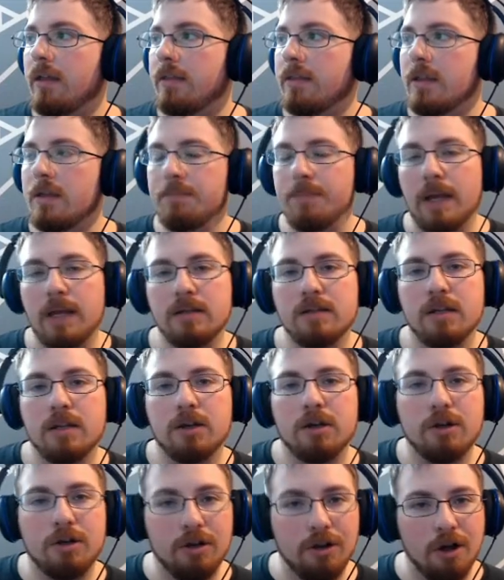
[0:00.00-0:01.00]
the
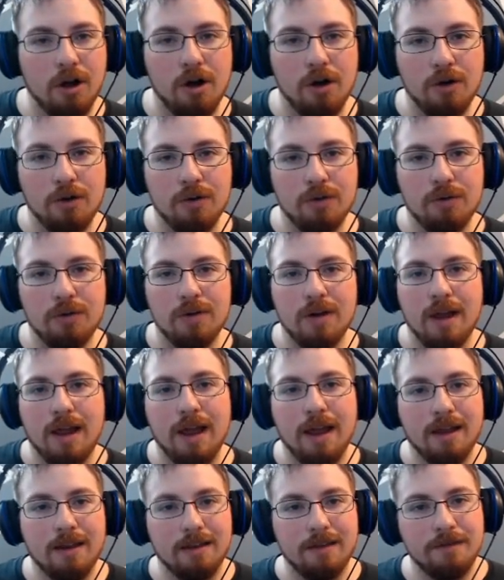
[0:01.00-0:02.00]
basic glow
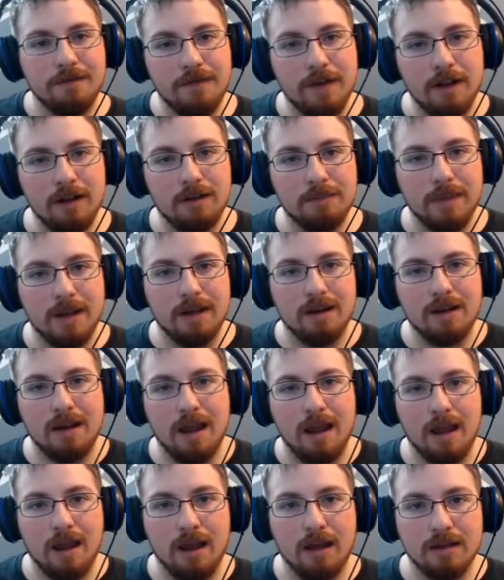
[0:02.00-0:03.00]
and the filament
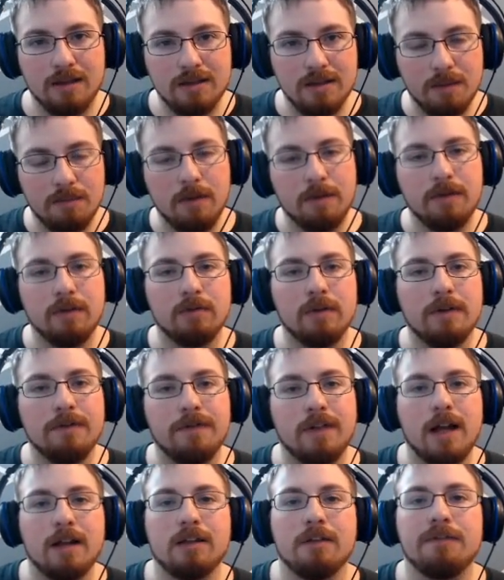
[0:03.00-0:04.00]
and some of the
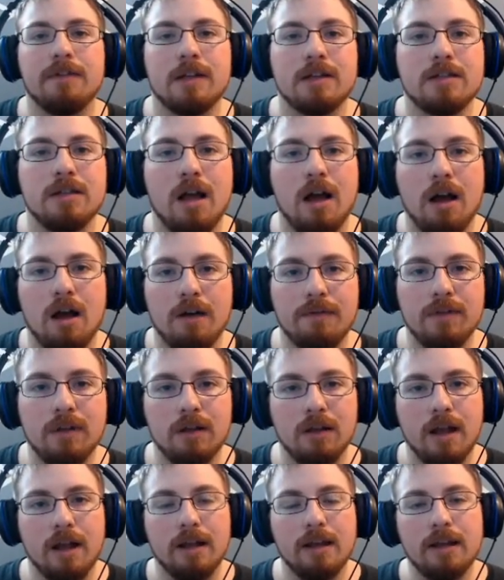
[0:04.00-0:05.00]
reflectiveness of the
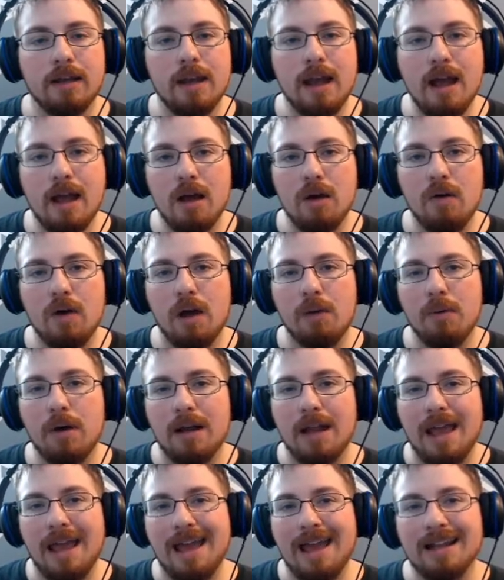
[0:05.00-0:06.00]
light. Now I
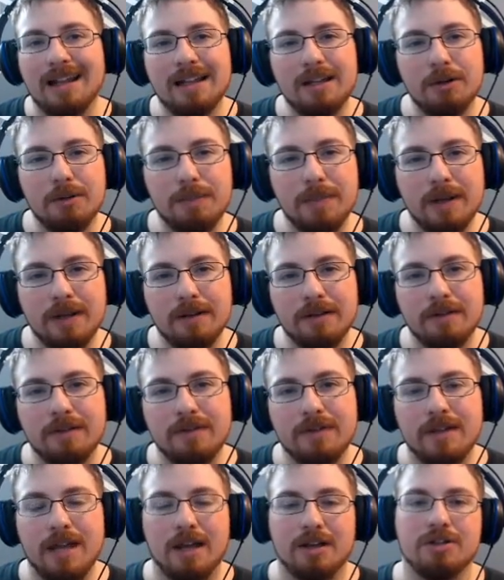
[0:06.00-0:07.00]
want to add a little bit
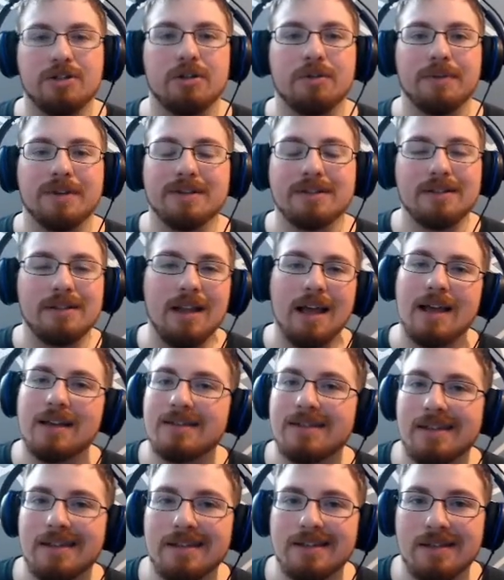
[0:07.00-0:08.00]
of texture, because
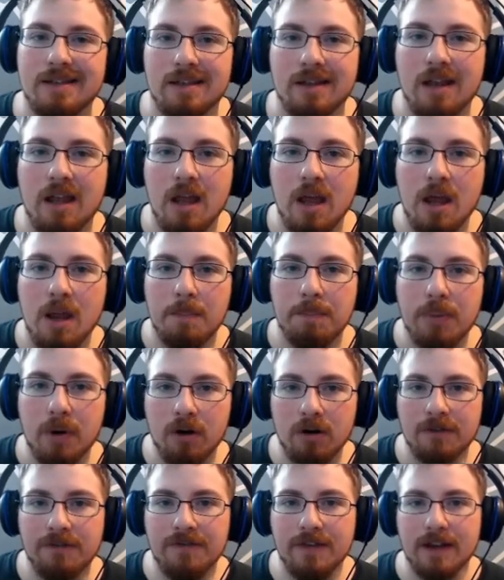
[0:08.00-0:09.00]
glass isn't
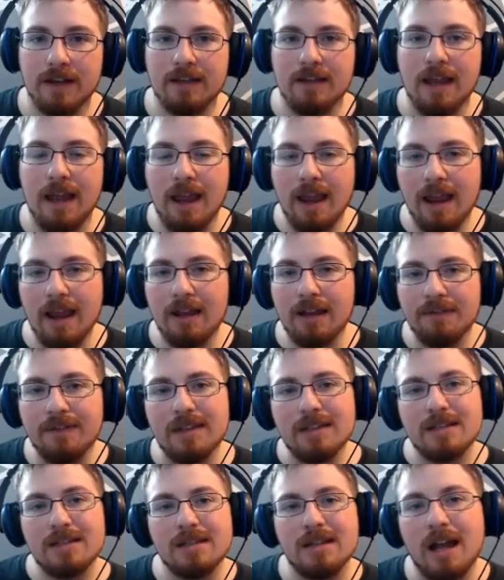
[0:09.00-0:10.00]
perfect, and if
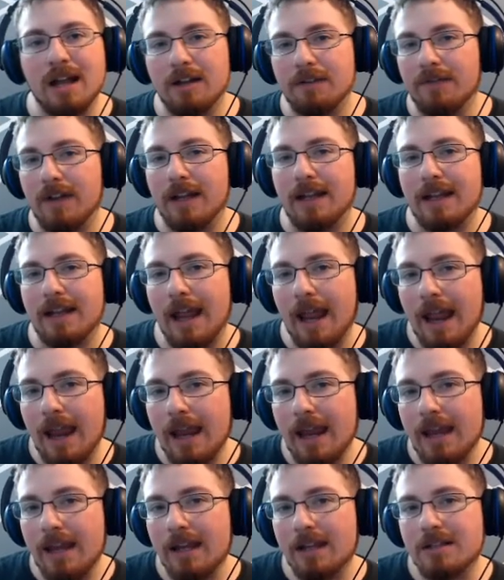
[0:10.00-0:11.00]
this is kind of like an
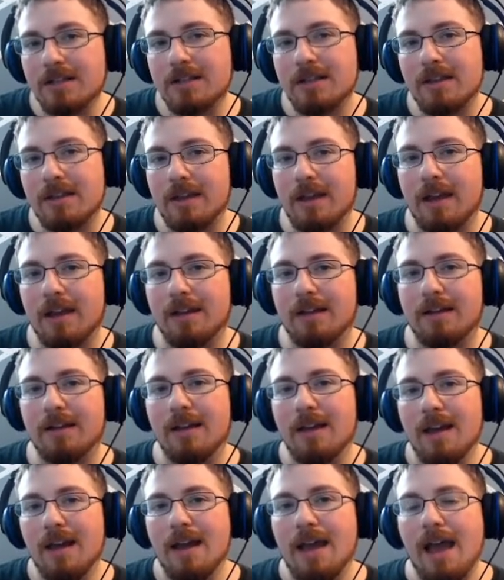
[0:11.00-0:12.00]
aged thing,
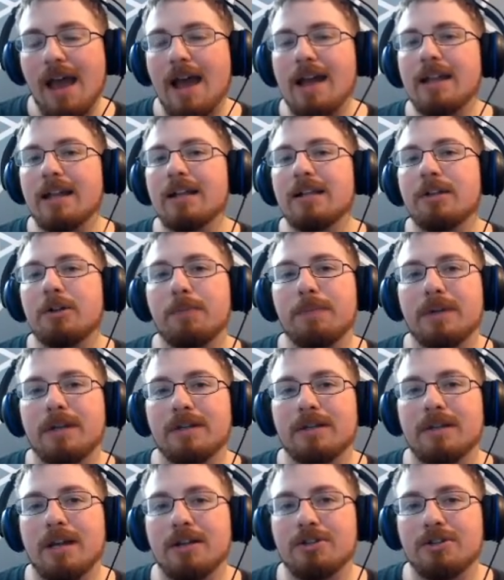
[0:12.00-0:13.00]
adding a little bit
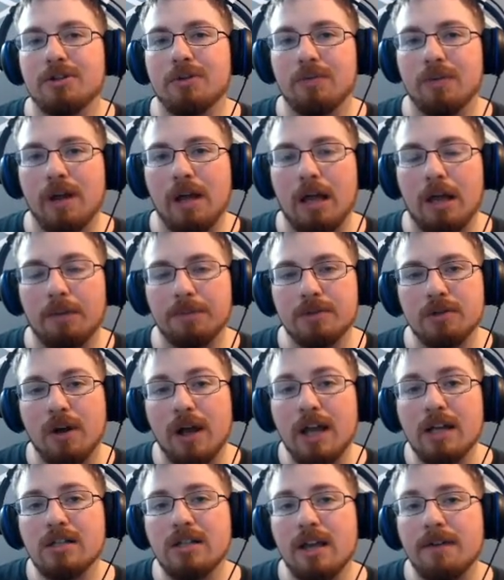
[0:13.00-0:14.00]
of texture will help. So
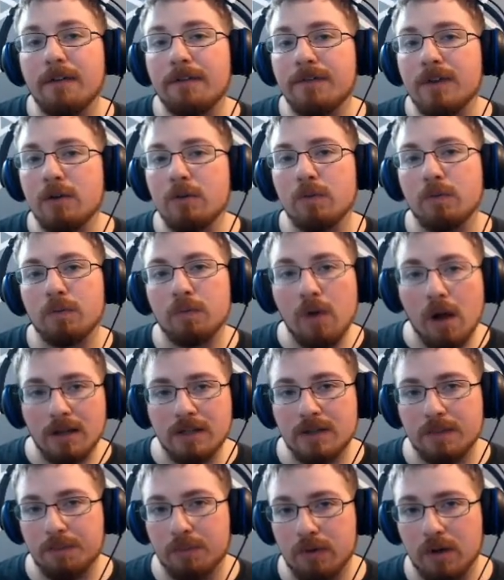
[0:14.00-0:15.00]
I actually have a few
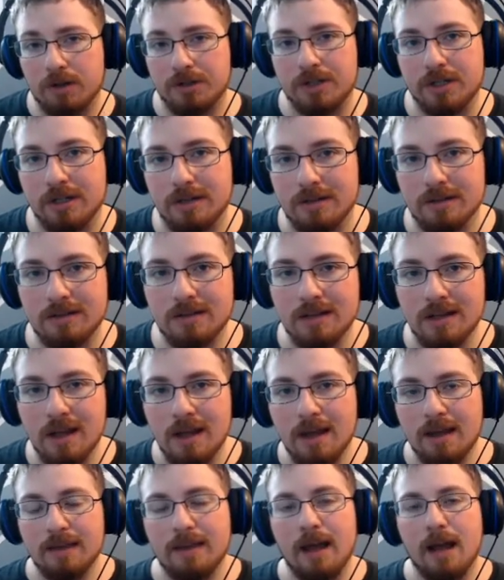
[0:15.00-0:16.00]
rust brushes
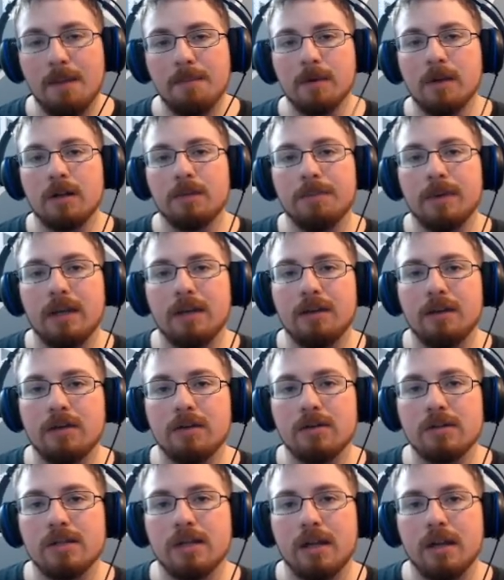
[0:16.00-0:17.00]
that I'm going to be
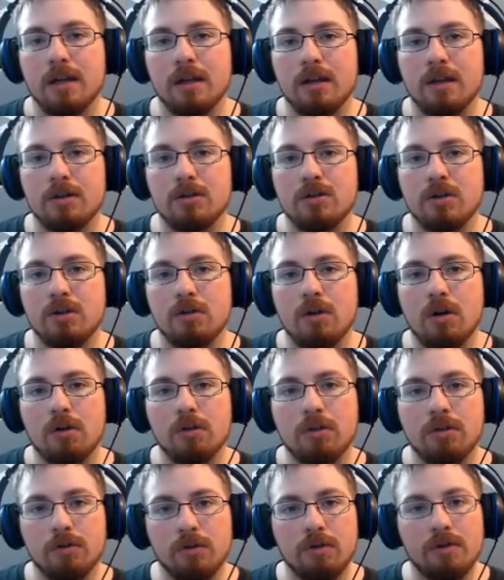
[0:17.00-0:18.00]
using to go
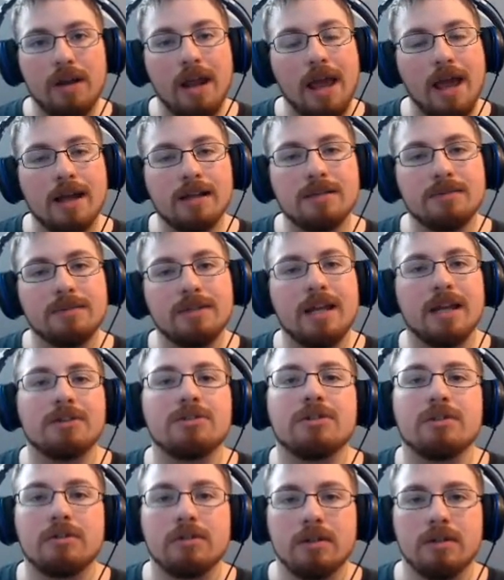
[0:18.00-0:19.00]
through and add some
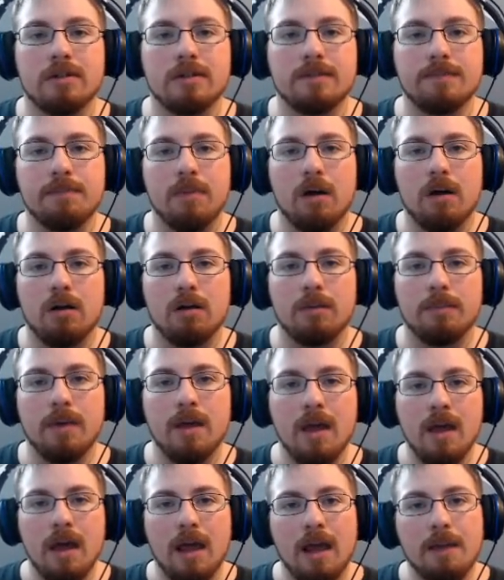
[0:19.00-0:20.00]
texture to this bulb,
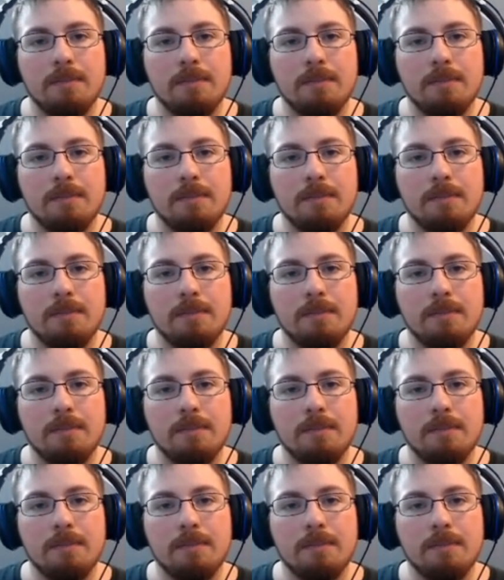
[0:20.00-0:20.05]
and